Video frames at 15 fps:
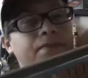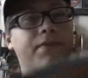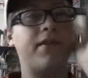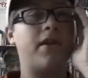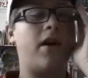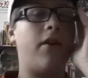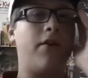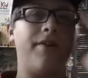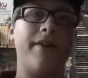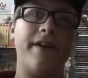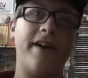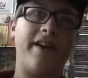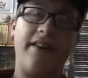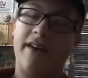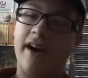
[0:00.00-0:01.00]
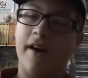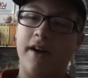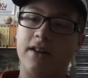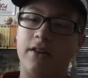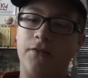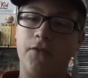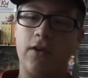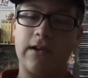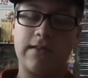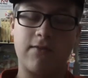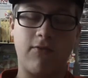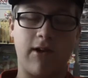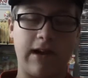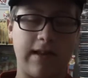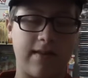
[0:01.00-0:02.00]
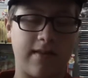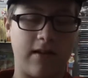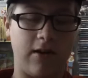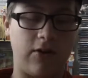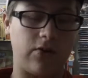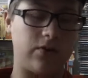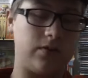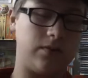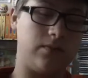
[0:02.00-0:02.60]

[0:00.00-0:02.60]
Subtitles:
you know, I like the first one, so